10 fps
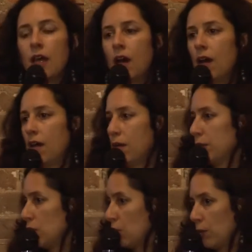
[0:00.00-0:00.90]

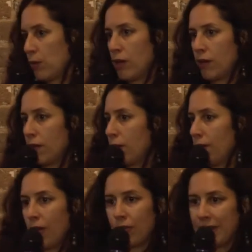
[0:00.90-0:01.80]
We were
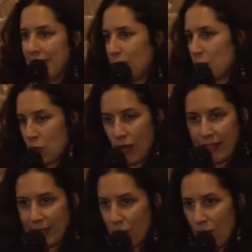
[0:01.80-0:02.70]
already not
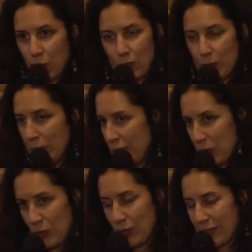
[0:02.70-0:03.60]
running around with
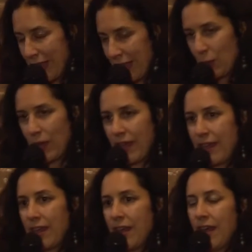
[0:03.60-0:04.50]
miniskirts
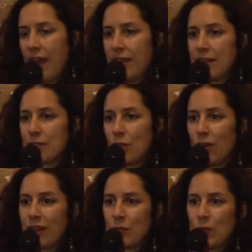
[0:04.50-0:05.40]
anyway, and as
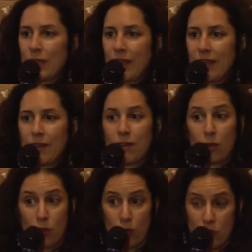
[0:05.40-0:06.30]
long as we can
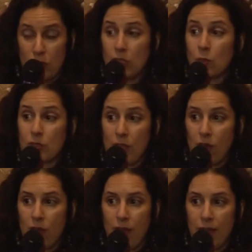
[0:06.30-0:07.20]
continue with
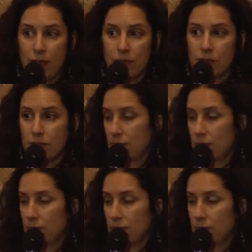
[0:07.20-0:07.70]
our lives,